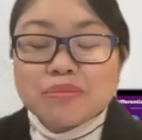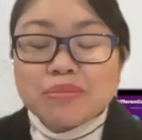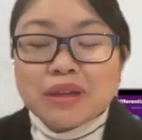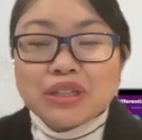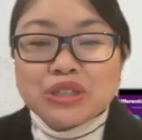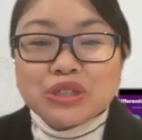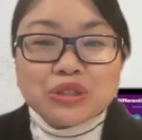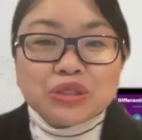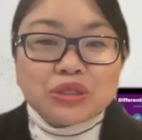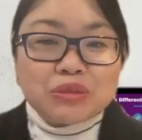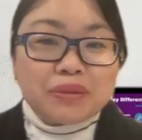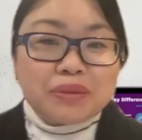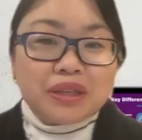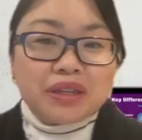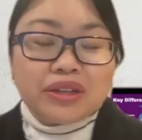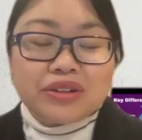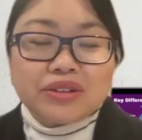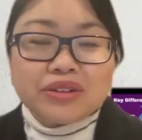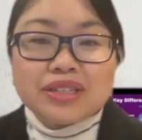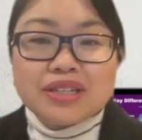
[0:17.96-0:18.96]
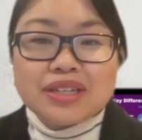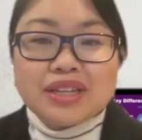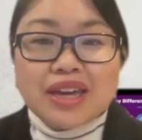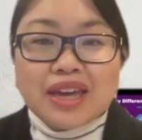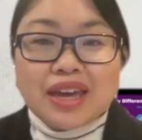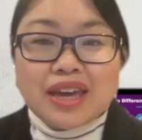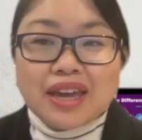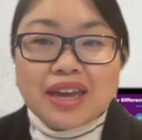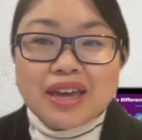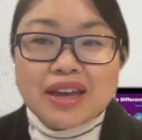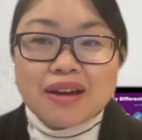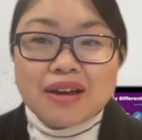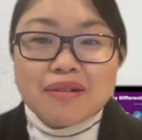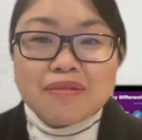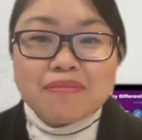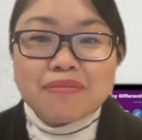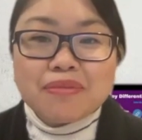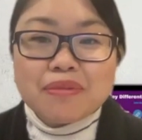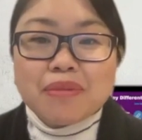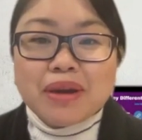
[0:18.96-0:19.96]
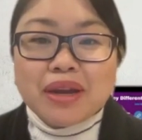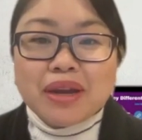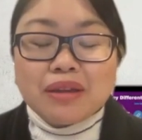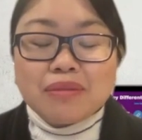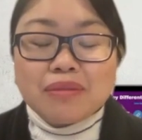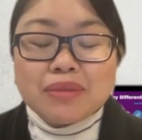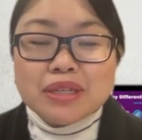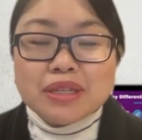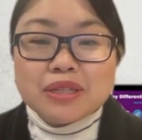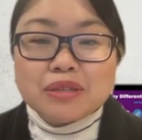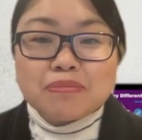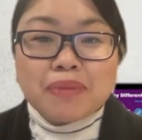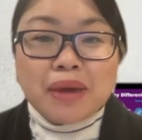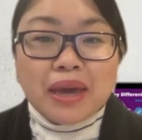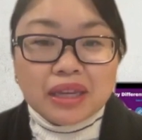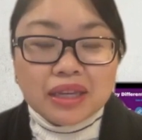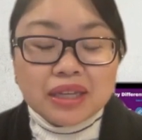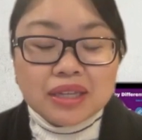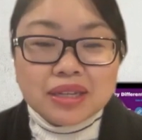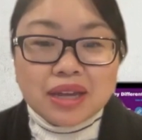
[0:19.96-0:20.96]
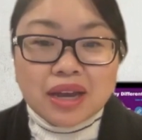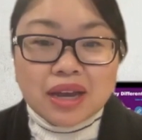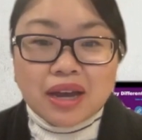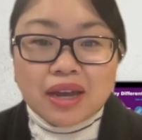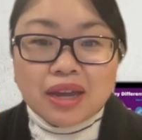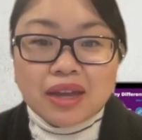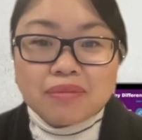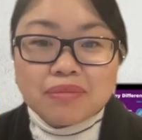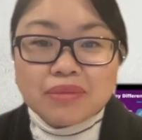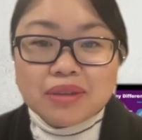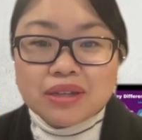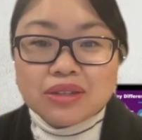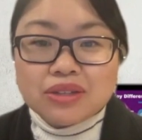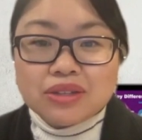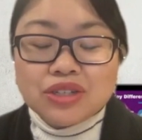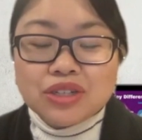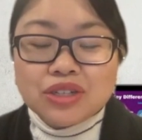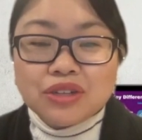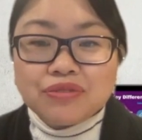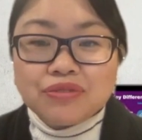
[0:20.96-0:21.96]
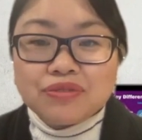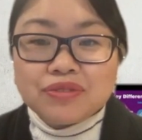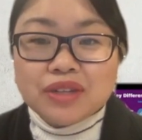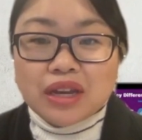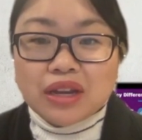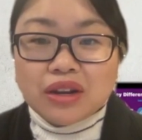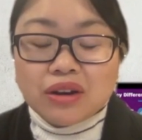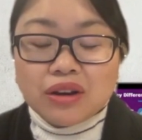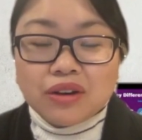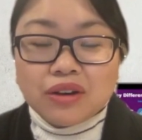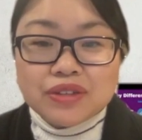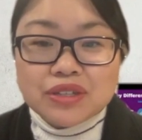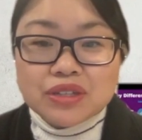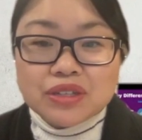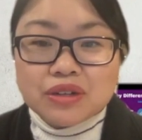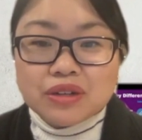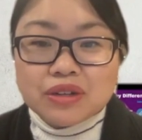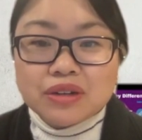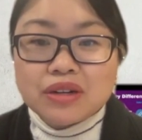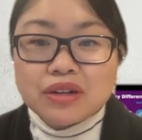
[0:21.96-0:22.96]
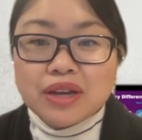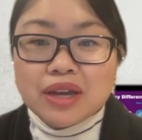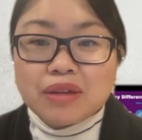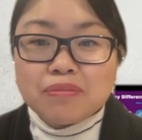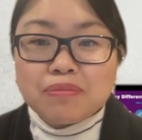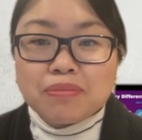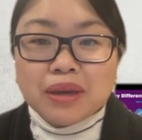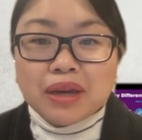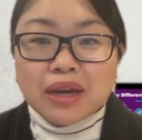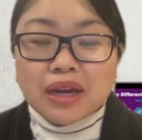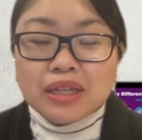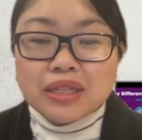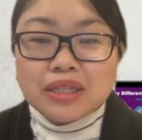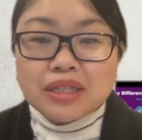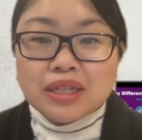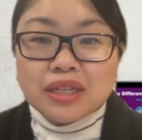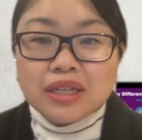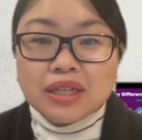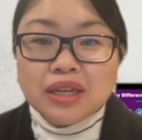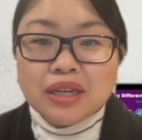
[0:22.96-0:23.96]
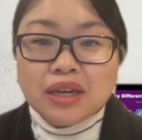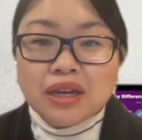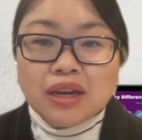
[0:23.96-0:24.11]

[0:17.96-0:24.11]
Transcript: a pleasure to be here today. Um, my name is Peggy Tsai. I'm the Chief Data Officer at Big ID.